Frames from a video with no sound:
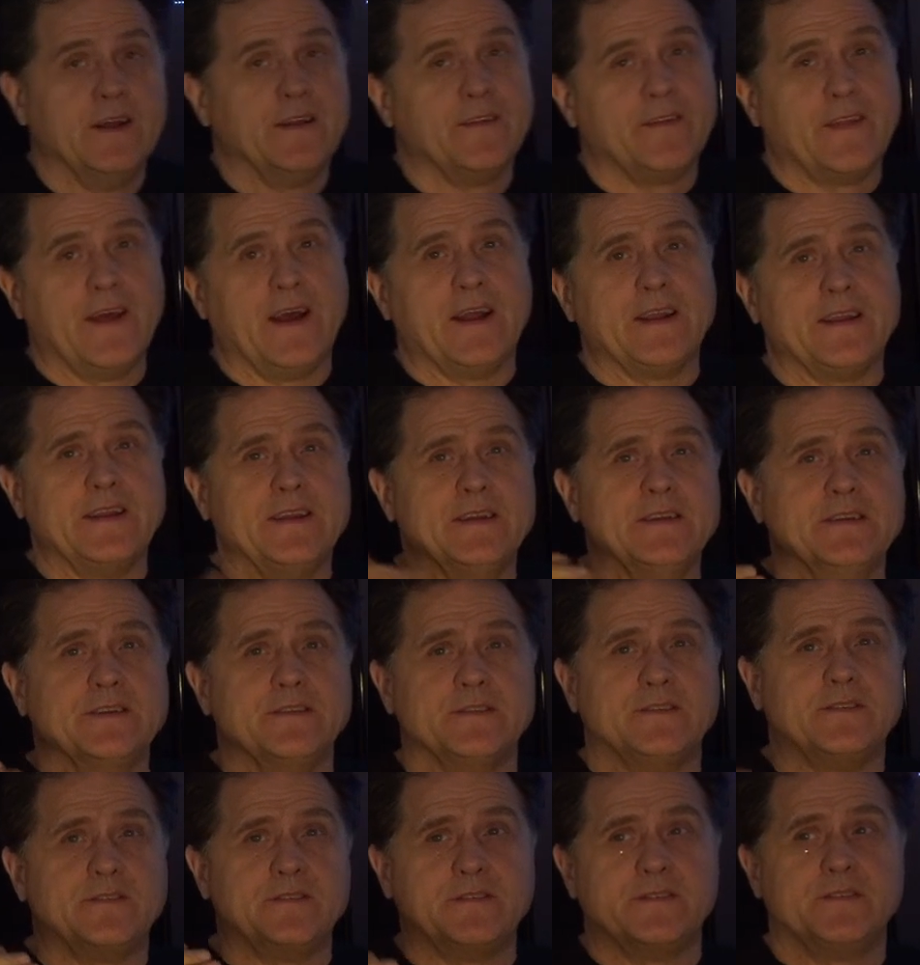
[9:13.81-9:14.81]
That
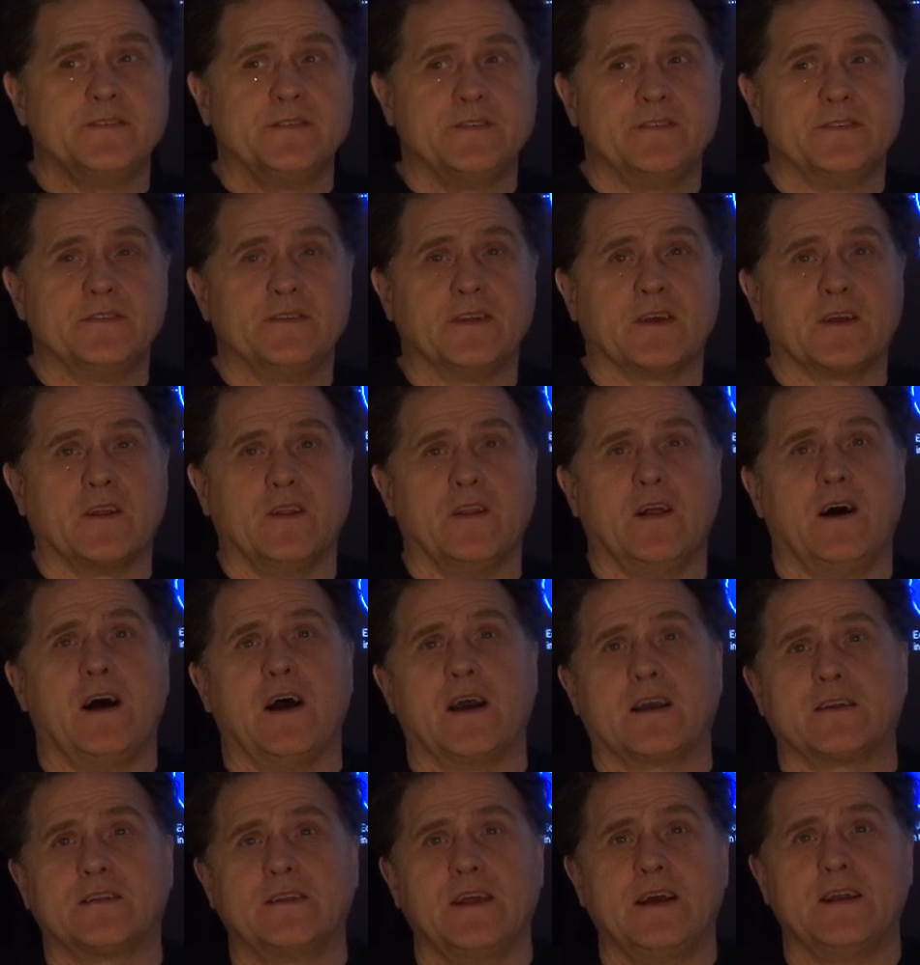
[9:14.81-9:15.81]
is the
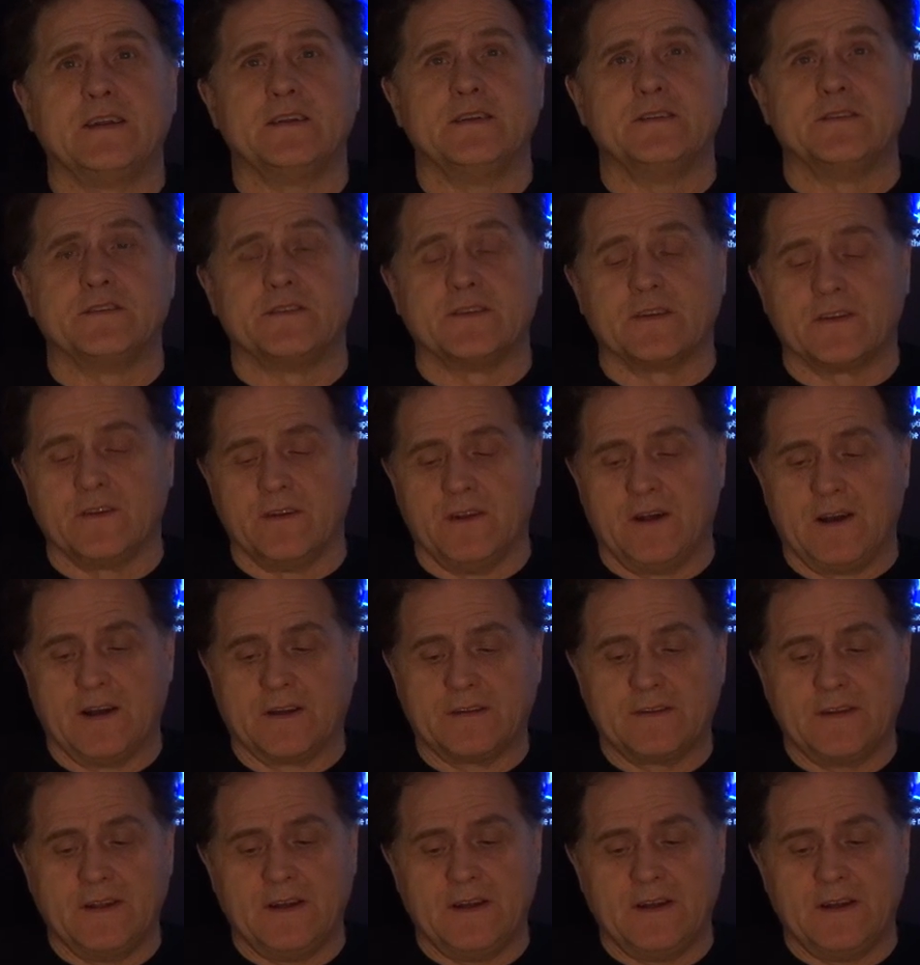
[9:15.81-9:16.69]
clock. That is the clock.